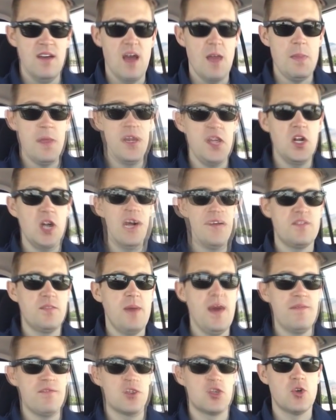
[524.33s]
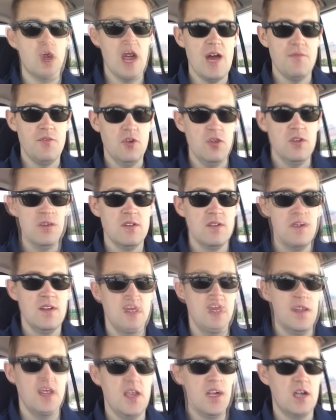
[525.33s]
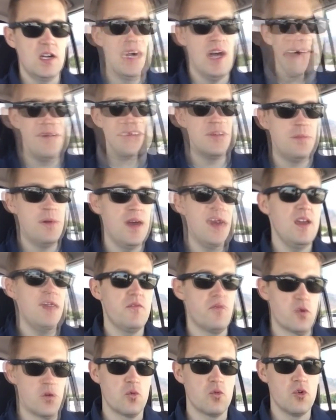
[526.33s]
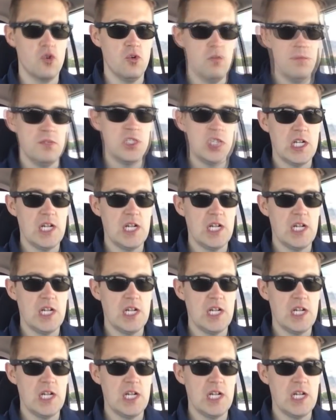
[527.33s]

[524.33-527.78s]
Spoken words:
And then you don't have to pay for travel, you don't have to pay for rooms,